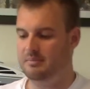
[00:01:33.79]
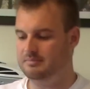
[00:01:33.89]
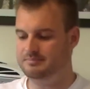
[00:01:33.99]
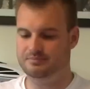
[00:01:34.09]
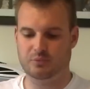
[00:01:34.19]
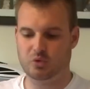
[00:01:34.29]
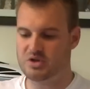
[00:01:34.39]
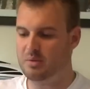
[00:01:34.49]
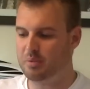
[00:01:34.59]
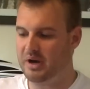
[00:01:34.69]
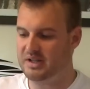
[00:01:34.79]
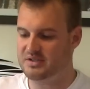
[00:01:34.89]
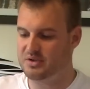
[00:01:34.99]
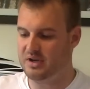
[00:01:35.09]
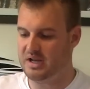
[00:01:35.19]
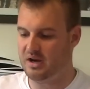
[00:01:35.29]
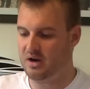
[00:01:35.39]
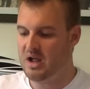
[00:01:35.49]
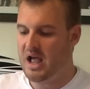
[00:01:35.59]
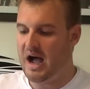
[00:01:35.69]
we'll jump right into it
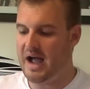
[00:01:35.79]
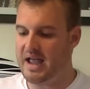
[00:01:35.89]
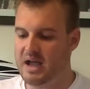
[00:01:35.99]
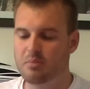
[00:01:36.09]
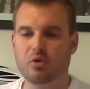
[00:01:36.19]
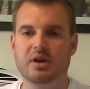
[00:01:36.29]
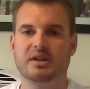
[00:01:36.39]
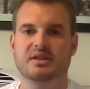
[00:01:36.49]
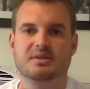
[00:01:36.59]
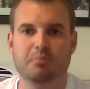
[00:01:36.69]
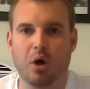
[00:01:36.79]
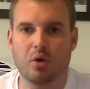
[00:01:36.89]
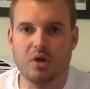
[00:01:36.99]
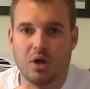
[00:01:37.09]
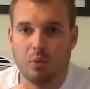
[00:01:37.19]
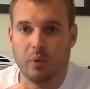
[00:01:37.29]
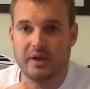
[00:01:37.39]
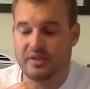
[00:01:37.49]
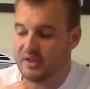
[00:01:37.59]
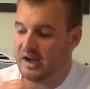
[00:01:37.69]
here. I am running this boat
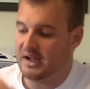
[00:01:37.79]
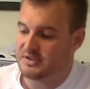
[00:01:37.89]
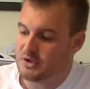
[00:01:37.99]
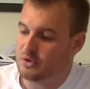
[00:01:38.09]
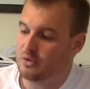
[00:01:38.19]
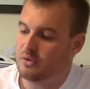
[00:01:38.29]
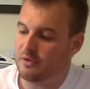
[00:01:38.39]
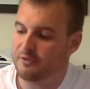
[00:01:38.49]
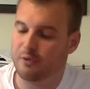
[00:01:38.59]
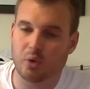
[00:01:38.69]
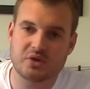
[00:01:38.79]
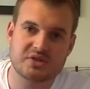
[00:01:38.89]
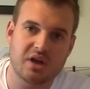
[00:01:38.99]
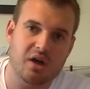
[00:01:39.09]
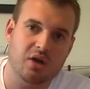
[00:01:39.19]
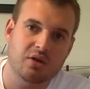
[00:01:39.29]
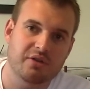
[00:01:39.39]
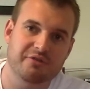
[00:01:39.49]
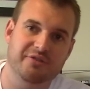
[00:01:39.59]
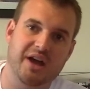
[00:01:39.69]
with two 4-cell
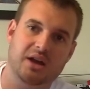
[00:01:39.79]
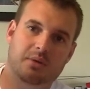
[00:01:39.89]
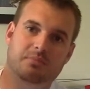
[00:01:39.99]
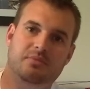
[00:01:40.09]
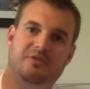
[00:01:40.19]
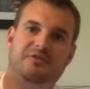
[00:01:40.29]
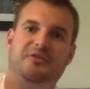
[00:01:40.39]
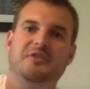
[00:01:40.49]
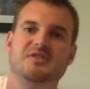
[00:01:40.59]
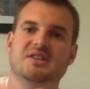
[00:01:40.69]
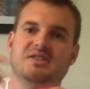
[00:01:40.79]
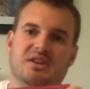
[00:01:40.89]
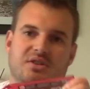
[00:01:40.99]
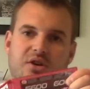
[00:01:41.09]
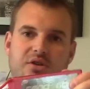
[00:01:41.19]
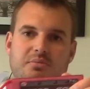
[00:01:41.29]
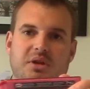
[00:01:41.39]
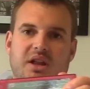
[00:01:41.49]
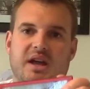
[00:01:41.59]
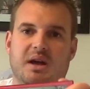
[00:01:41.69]
Venom 5600
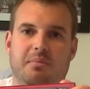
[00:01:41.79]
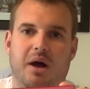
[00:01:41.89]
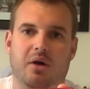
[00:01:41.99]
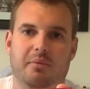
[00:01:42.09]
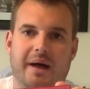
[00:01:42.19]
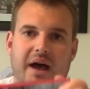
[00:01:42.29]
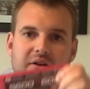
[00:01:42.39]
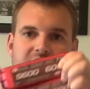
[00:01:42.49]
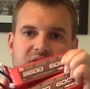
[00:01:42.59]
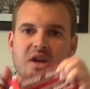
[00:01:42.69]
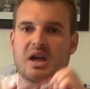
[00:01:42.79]
milliamp hour batteries.